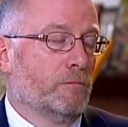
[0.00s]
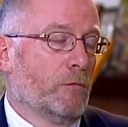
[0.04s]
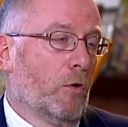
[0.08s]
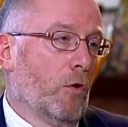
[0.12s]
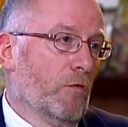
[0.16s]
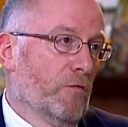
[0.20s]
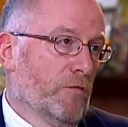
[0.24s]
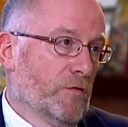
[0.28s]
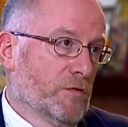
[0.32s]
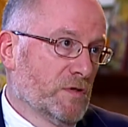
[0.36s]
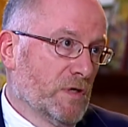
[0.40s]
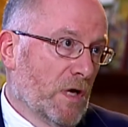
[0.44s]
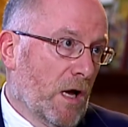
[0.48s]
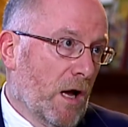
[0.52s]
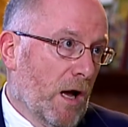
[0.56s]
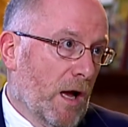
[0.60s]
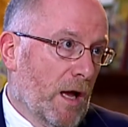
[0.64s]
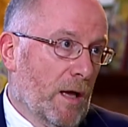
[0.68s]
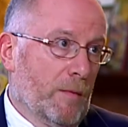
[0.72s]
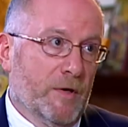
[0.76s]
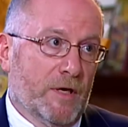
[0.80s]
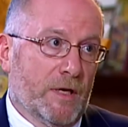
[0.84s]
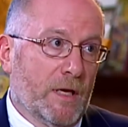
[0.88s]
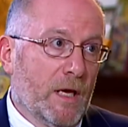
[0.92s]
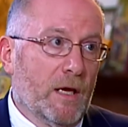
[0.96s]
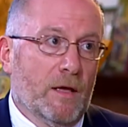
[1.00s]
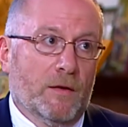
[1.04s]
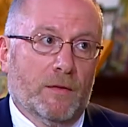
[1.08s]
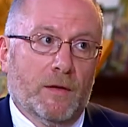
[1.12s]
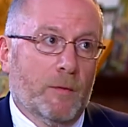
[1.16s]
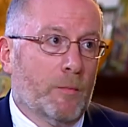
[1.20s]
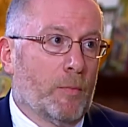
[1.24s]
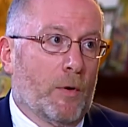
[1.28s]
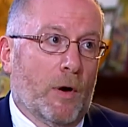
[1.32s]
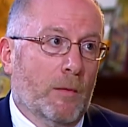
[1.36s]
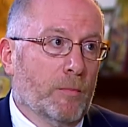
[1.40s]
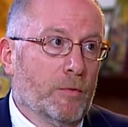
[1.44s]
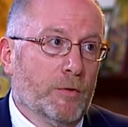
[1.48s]
over time. Again, they
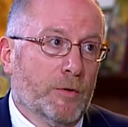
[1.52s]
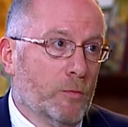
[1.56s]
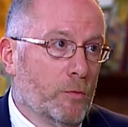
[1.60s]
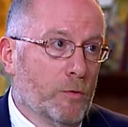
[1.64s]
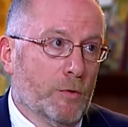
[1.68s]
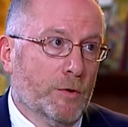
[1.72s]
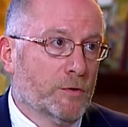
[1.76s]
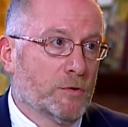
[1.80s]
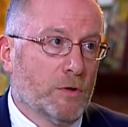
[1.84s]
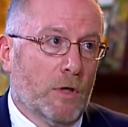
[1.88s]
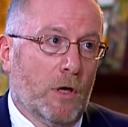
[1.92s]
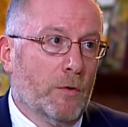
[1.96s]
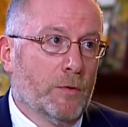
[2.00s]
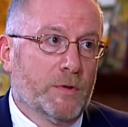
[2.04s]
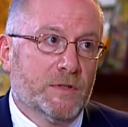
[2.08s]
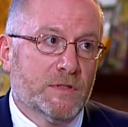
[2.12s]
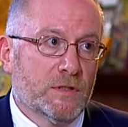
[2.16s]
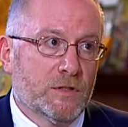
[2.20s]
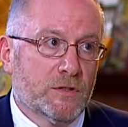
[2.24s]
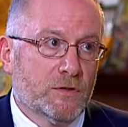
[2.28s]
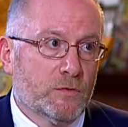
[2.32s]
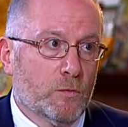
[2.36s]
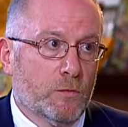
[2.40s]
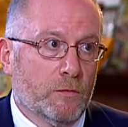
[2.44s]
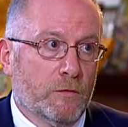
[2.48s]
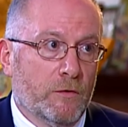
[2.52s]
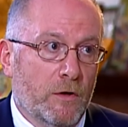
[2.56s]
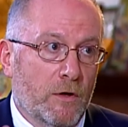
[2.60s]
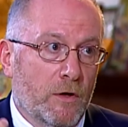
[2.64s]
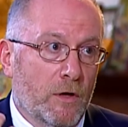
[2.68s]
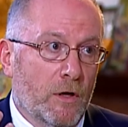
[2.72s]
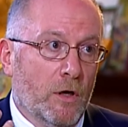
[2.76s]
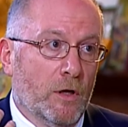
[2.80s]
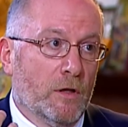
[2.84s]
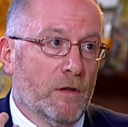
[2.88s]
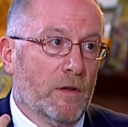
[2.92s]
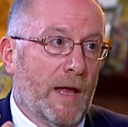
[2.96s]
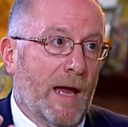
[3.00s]
probably weren't always this
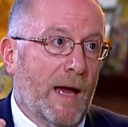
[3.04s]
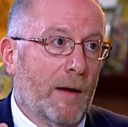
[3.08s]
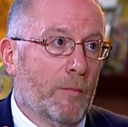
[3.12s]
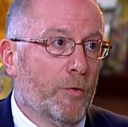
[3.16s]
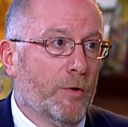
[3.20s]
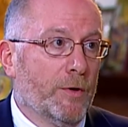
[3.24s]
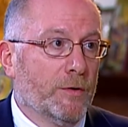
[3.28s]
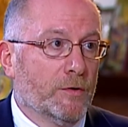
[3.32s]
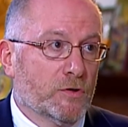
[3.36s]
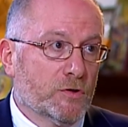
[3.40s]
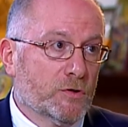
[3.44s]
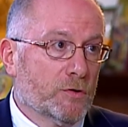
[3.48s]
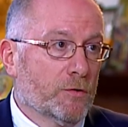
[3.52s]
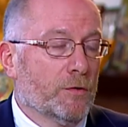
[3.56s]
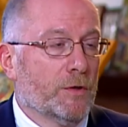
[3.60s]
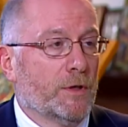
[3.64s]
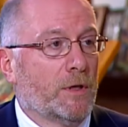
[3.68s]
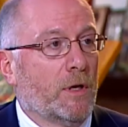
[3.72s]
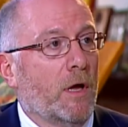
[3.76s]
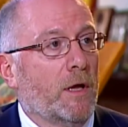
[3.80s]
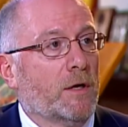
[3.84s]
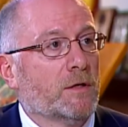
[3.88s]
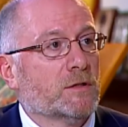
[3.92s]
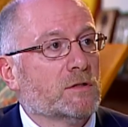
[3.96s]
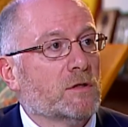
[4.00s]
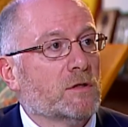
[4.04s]
elaborate, and certainly not as